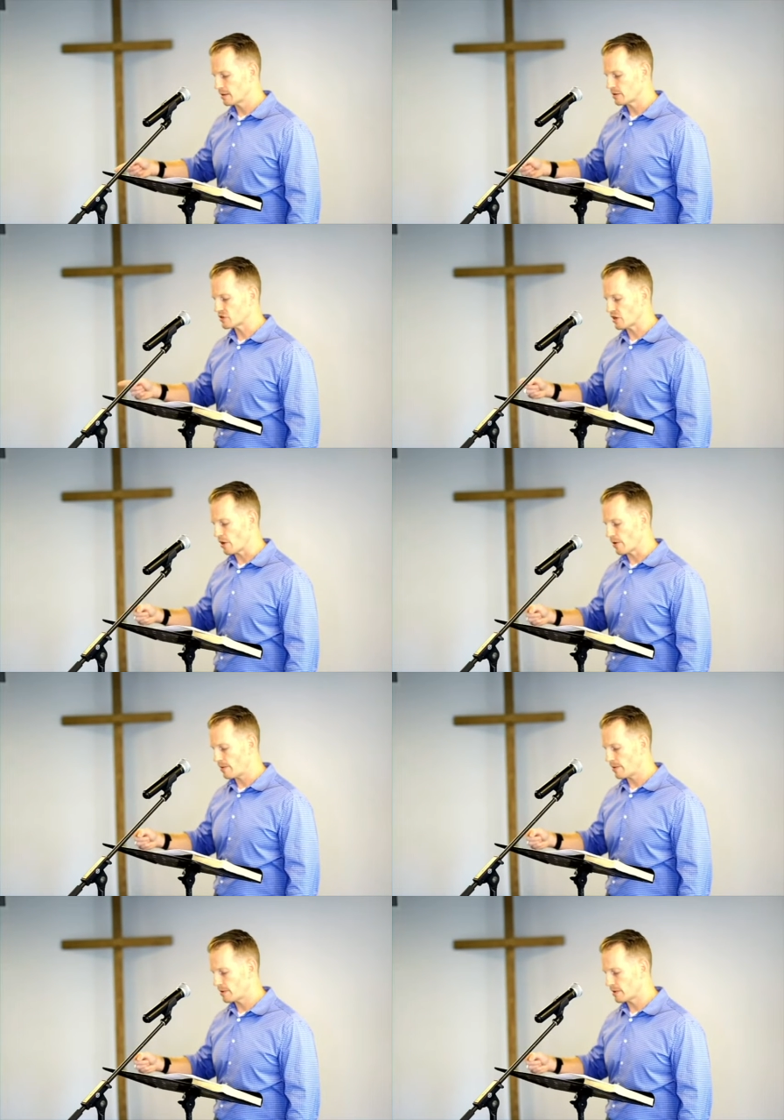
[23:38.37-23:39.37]

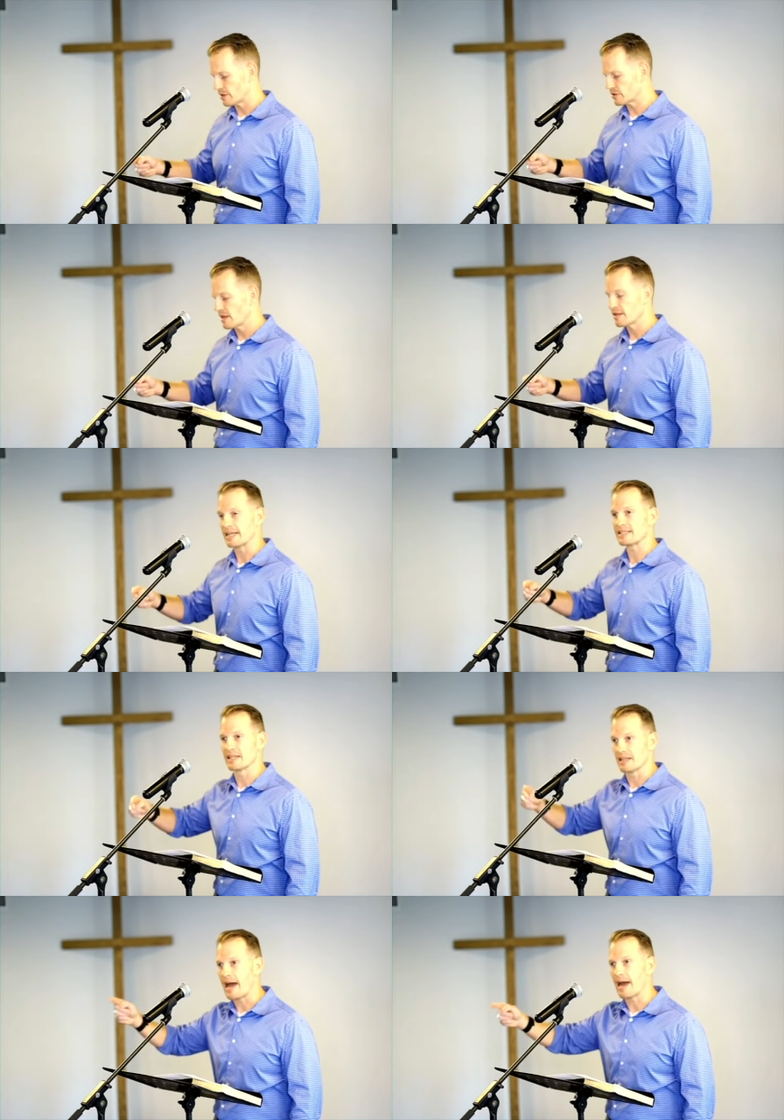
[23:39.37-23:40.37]
So, here's that's the
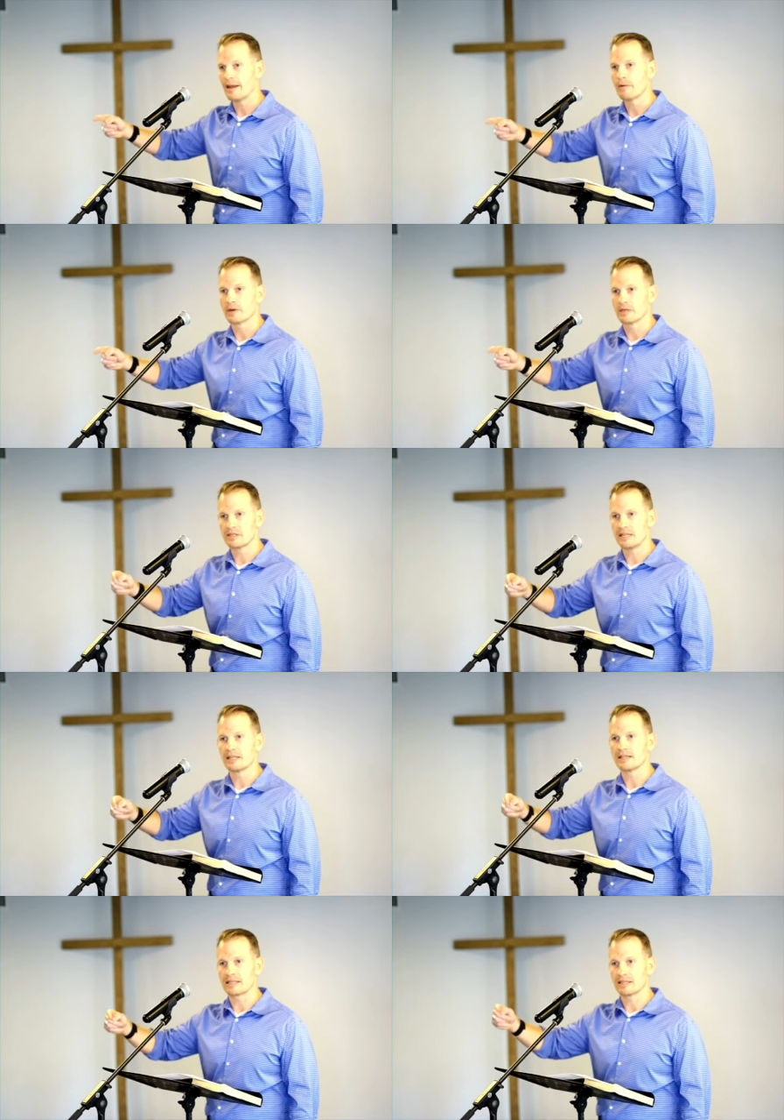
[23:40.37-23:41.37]
lie. We're going to see
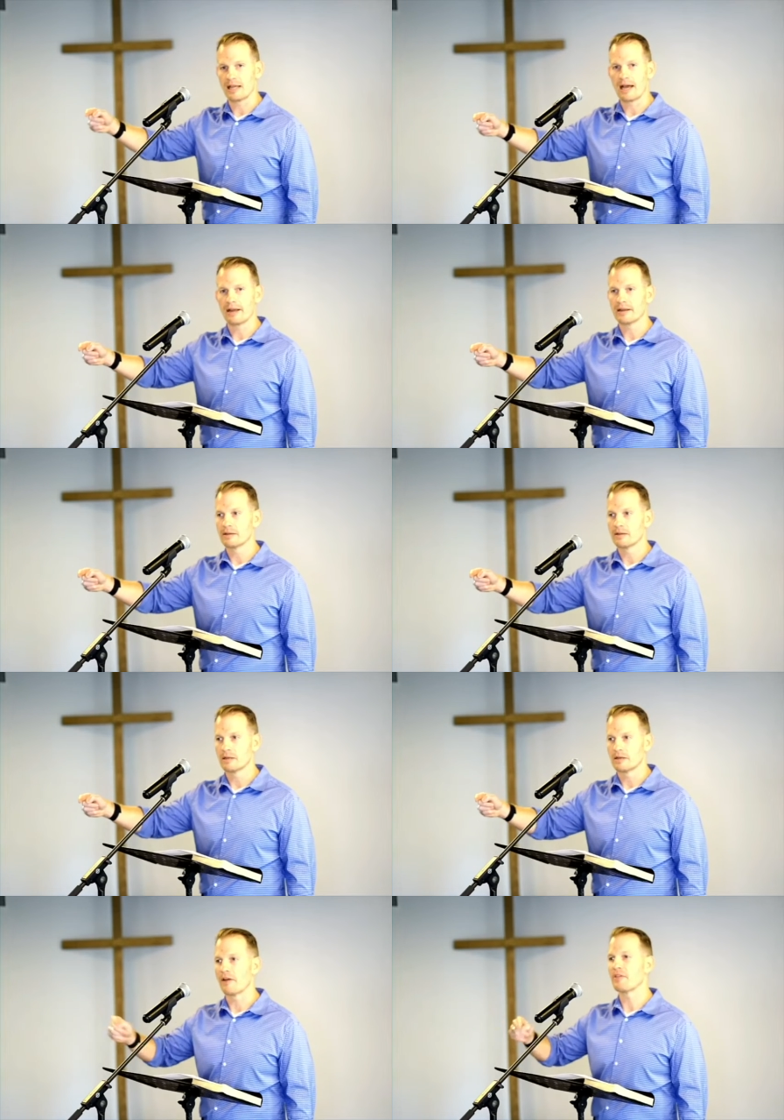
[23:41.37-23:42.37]
that that's a lie.
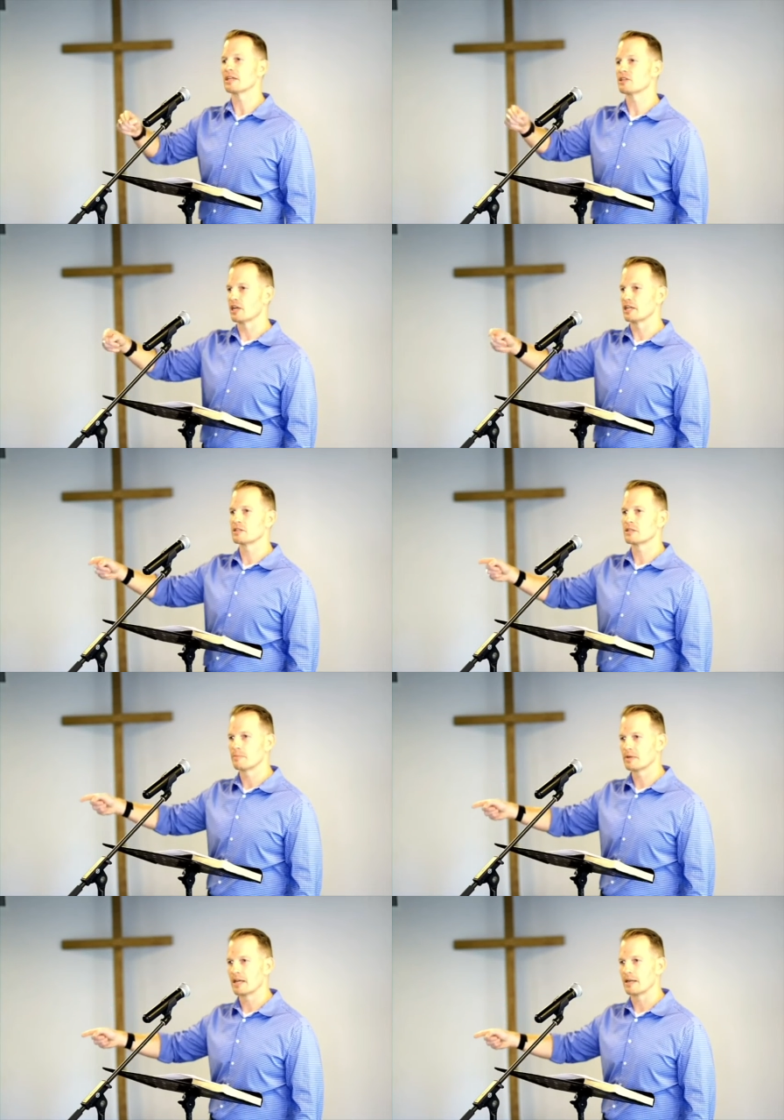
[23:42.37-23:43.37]
Nothing has changed since the
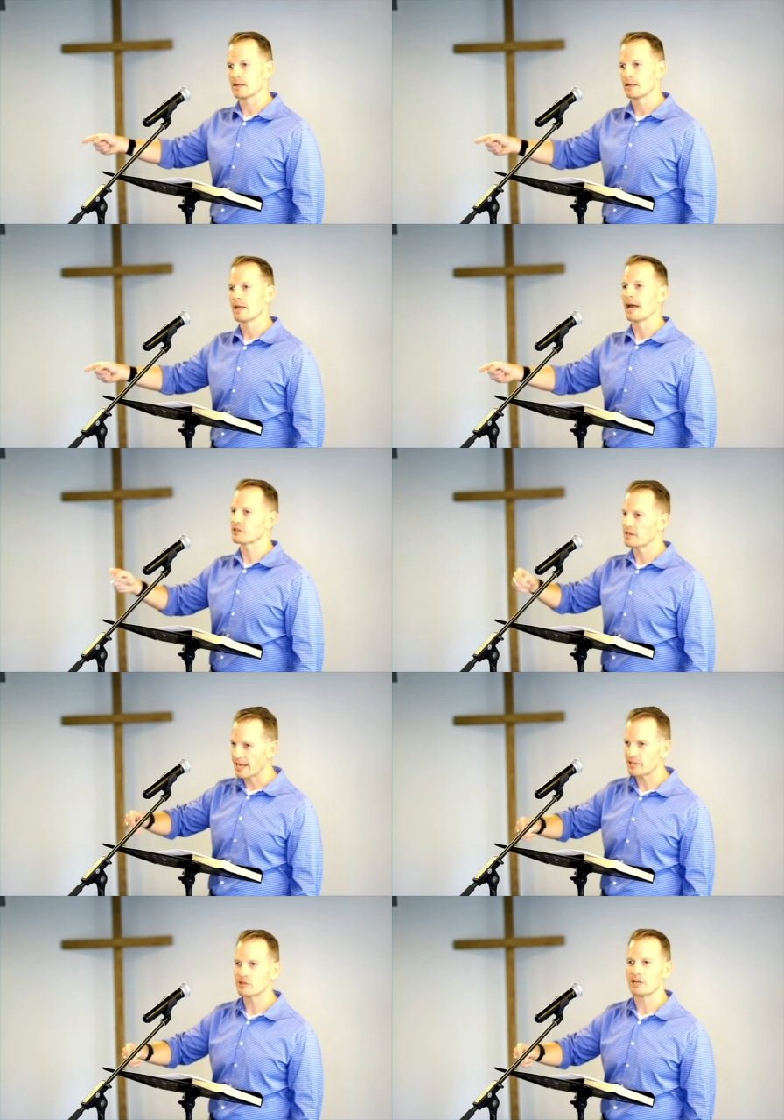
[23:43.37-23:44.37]
beginning. Actually, it
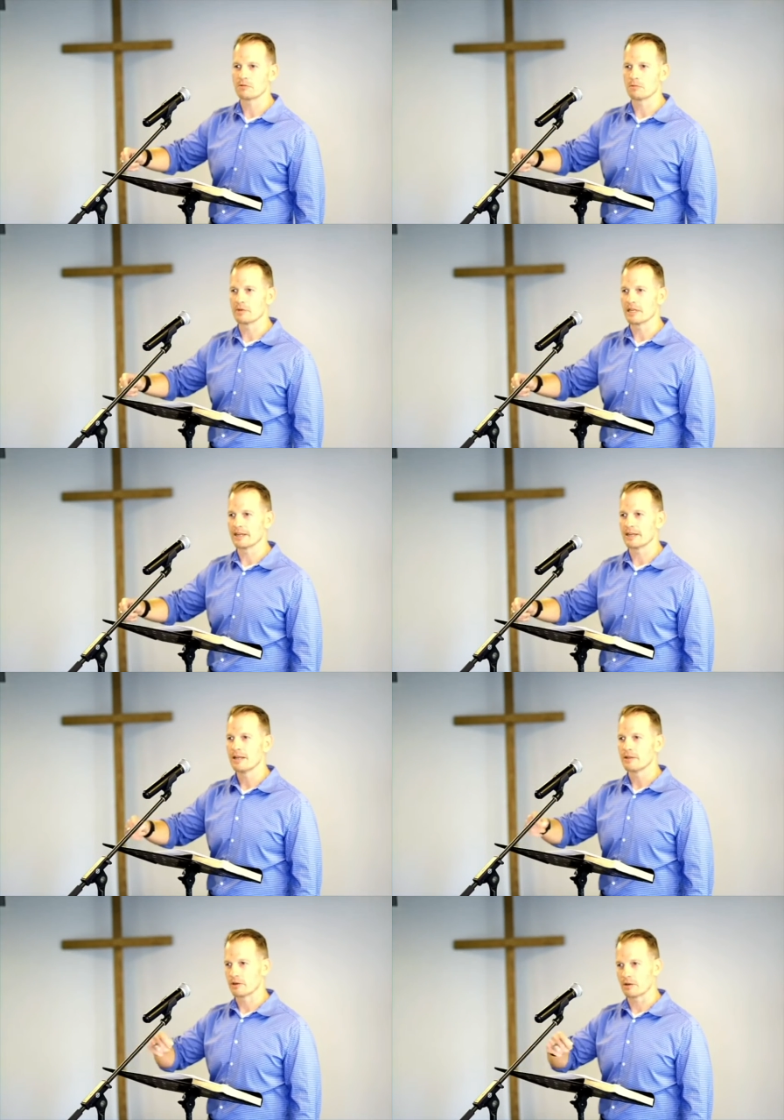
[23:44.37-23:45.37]
has changed from the beginning.
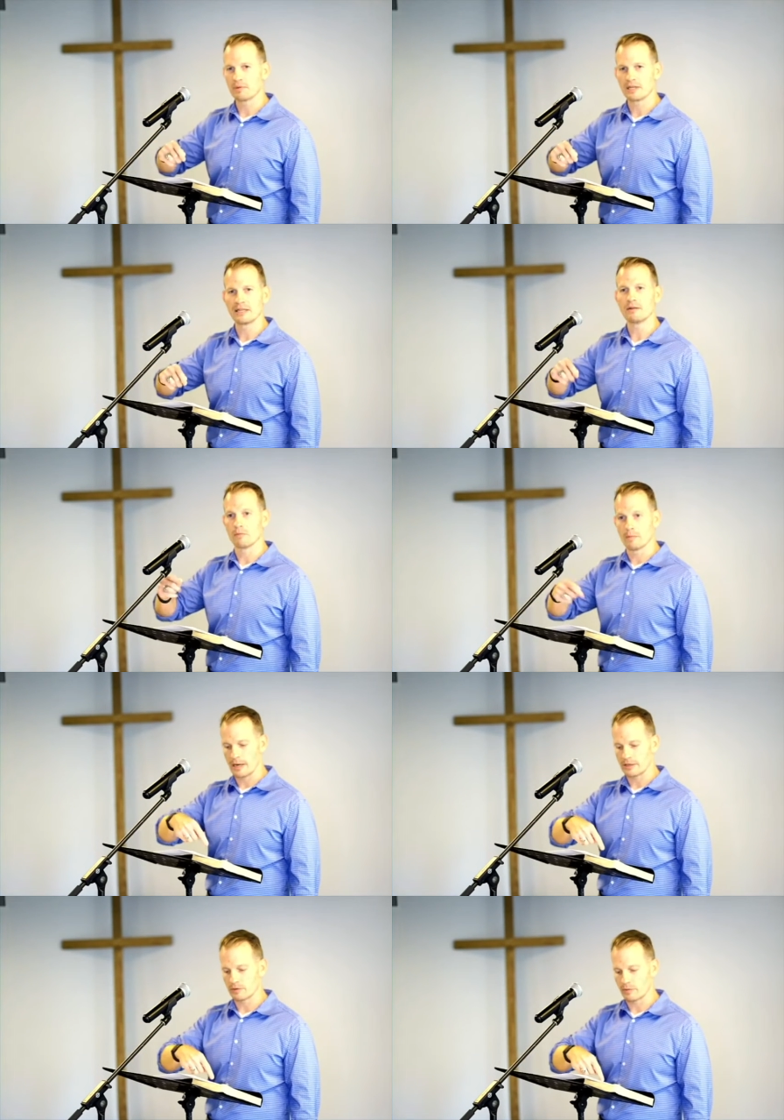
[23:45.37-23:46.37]
They're completely,
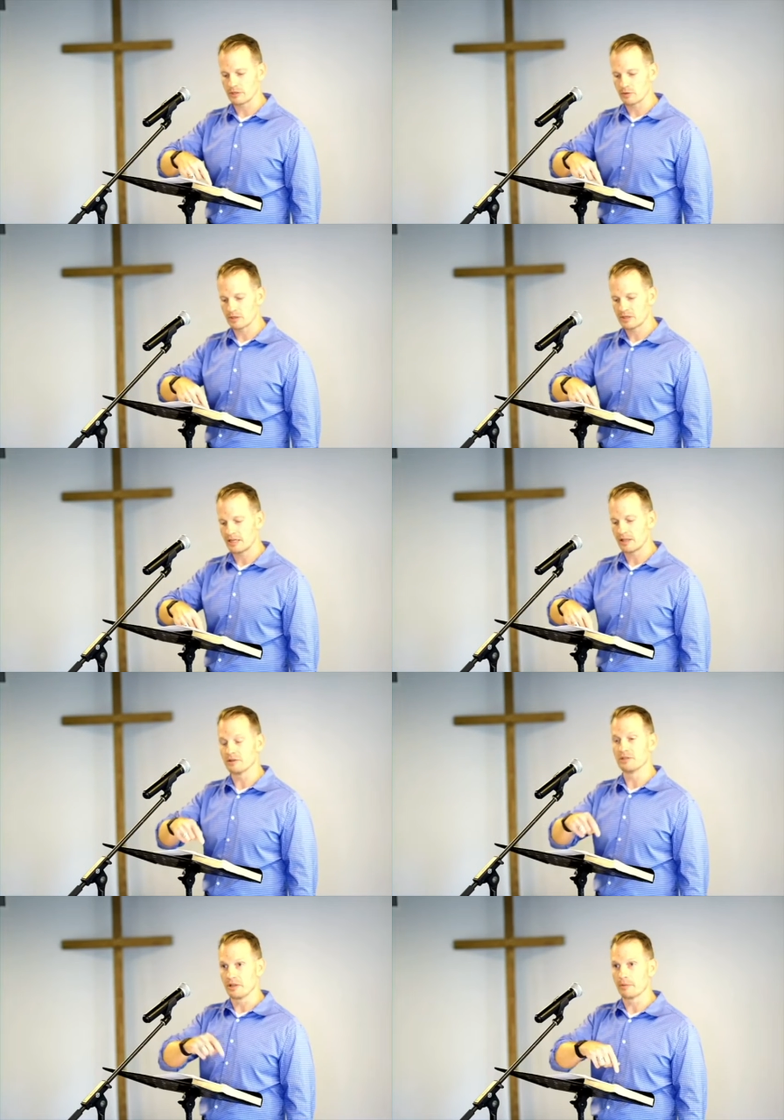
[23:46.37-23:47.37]
as we'll see, they're
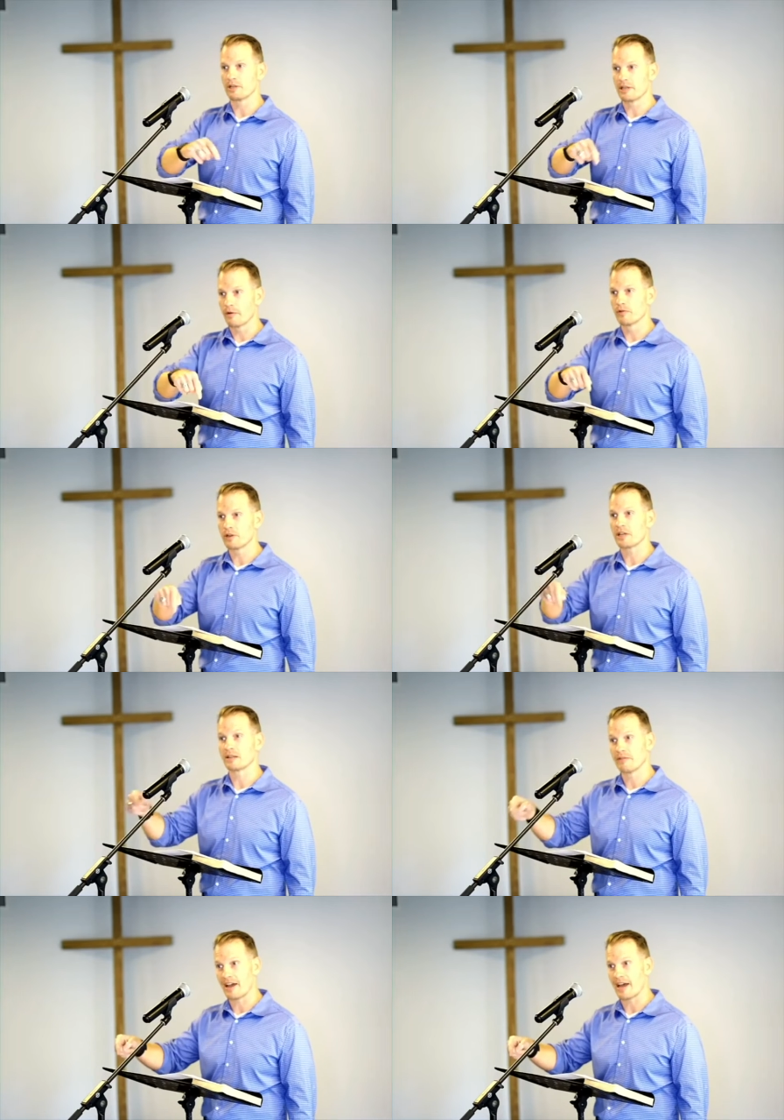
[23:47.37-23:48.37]
deliberately overlooking
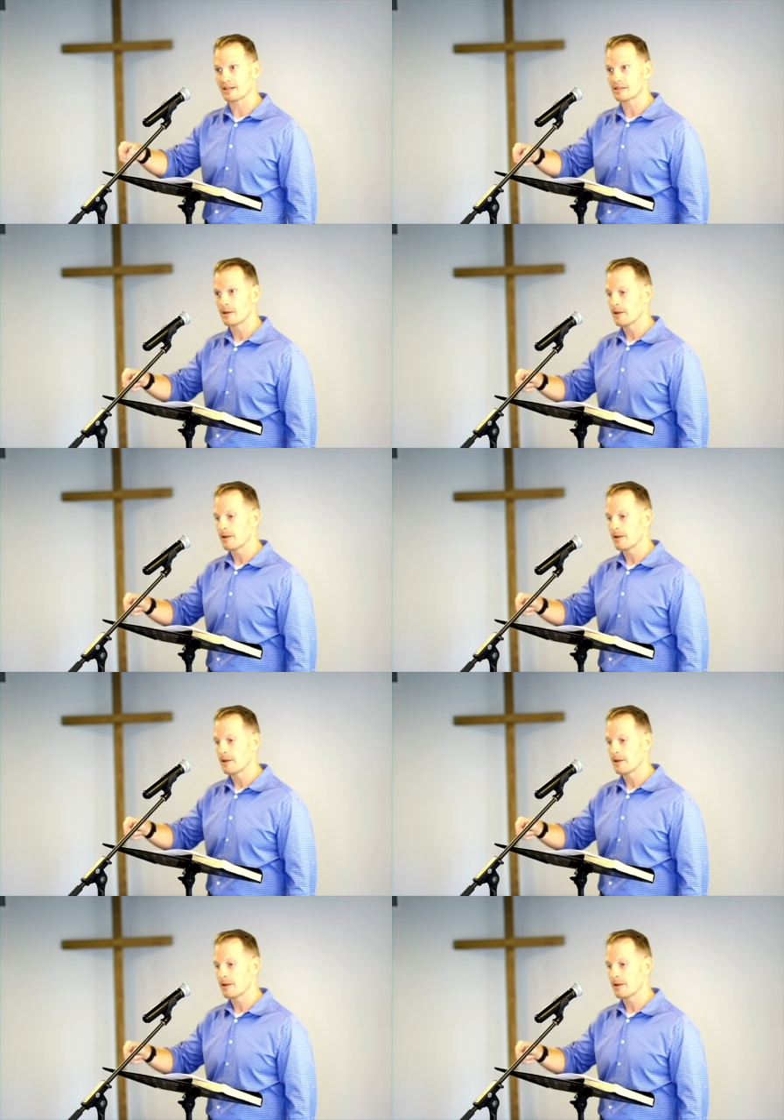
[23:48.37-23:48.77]
the facts.